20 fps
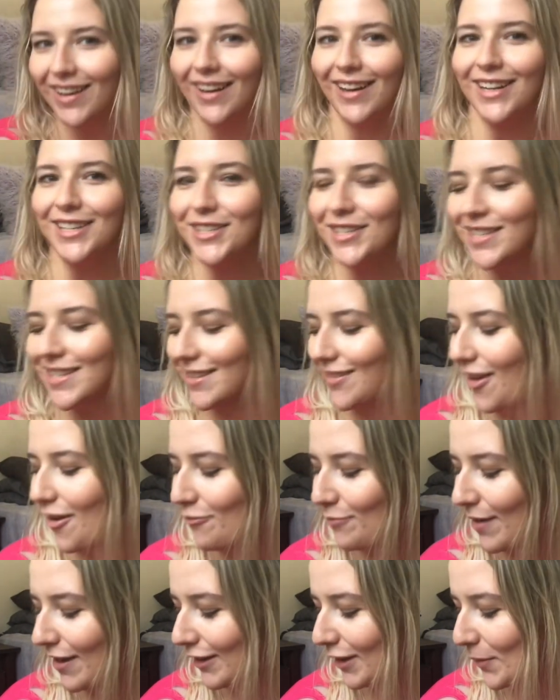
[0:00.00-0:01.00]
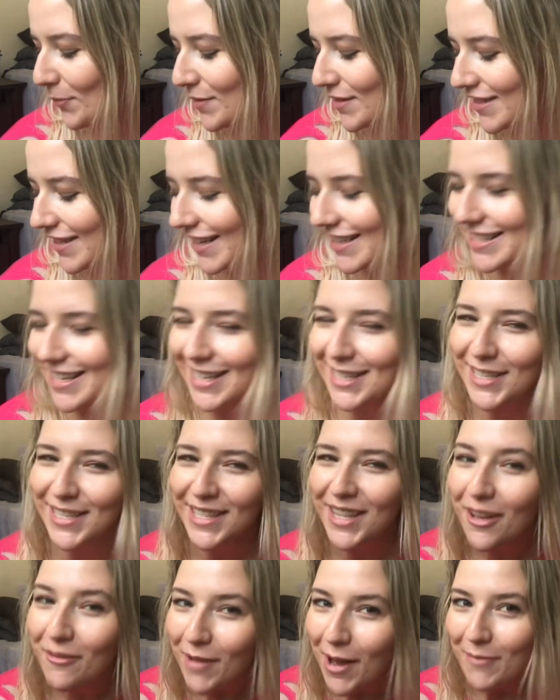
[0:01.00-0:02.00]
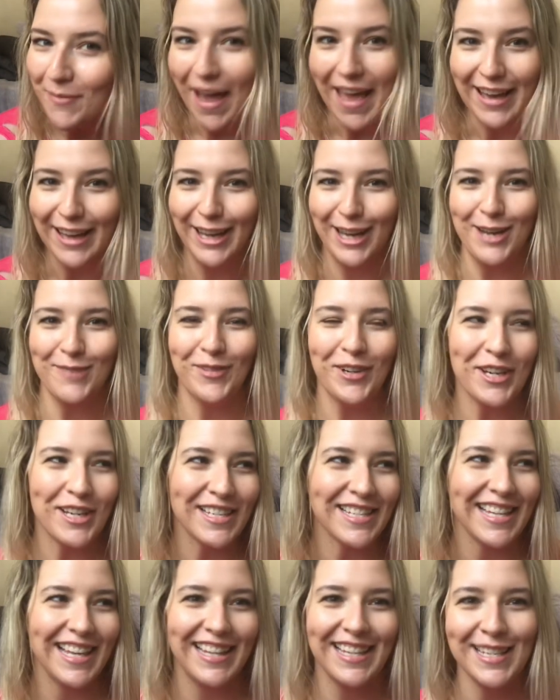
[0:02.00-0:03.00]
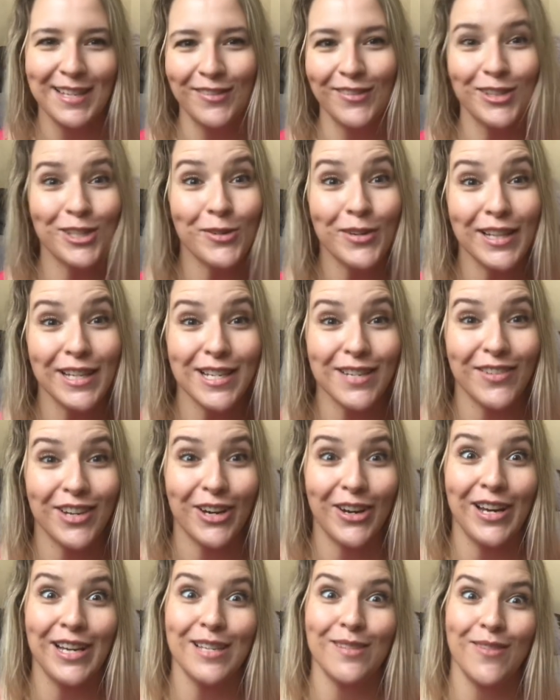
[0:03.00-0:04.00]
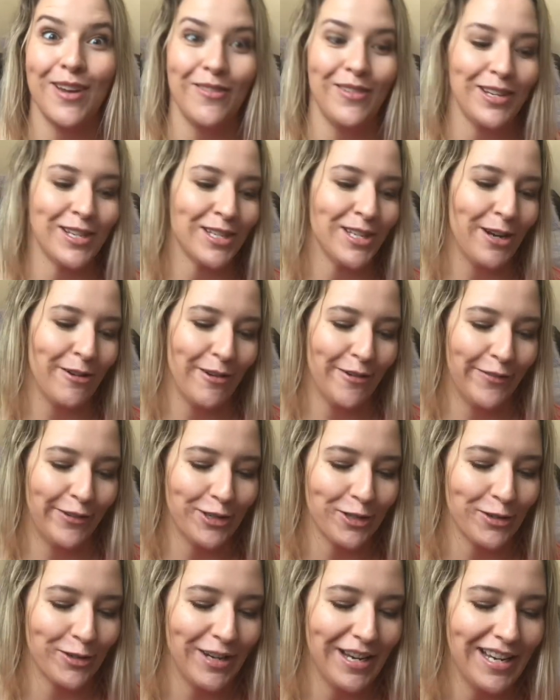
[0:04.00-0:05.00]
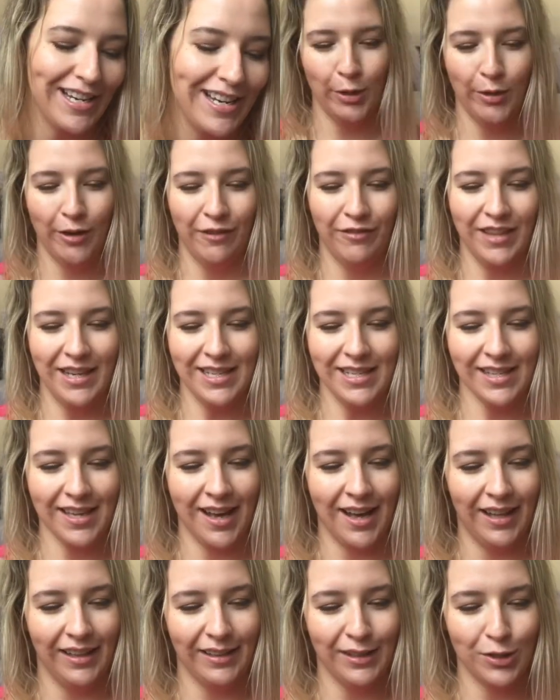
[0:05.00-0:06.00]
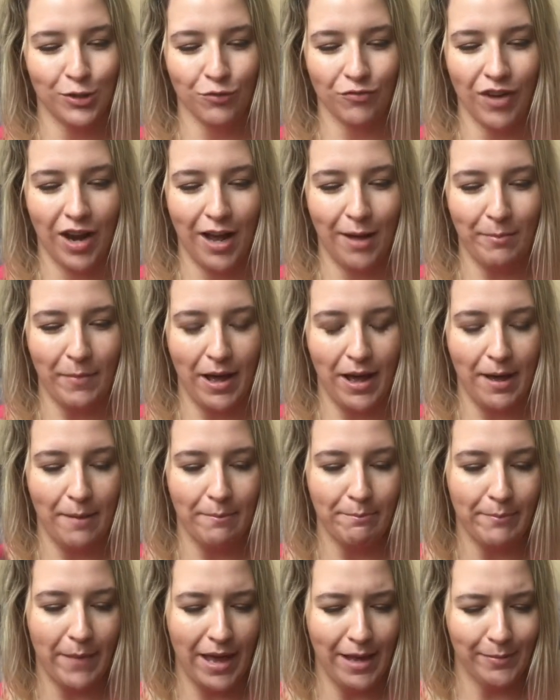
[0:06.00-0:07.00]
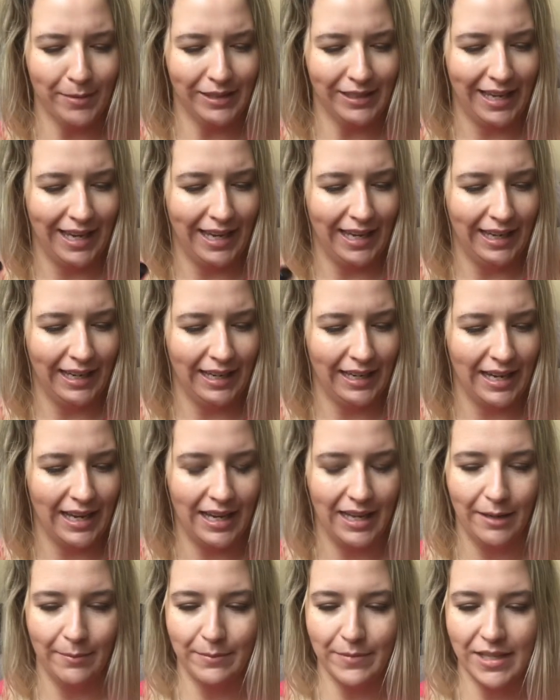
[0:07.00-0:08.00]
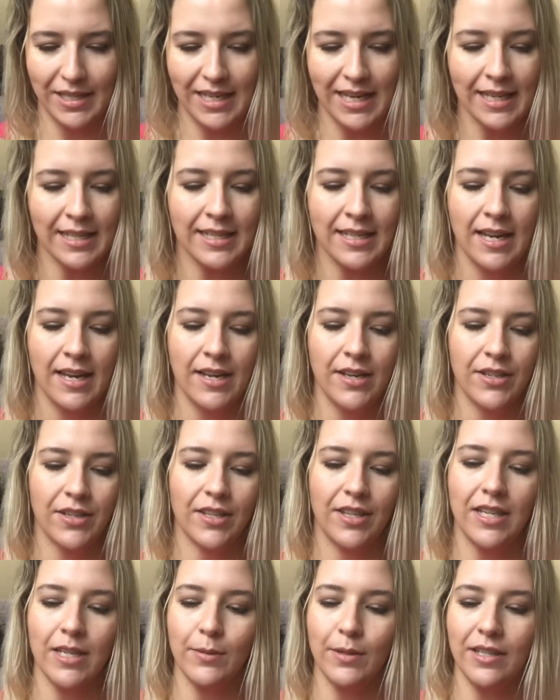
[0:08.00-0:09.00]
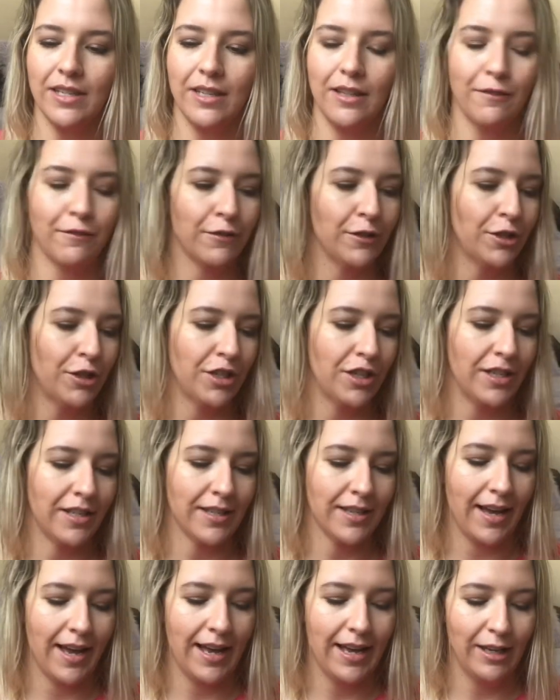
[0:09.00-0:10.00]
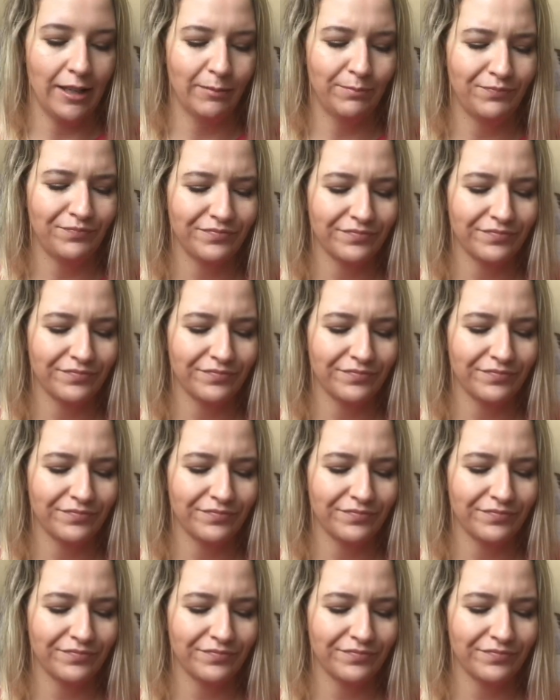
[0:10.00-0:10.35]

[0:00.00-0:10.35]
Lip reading: I just love my lipsticks. I just love my makeup, honestly. Doing this video has made me so overjoyed. Two of these Color Drama Maybelline sticks. So this one's in the Fuchsia Desire.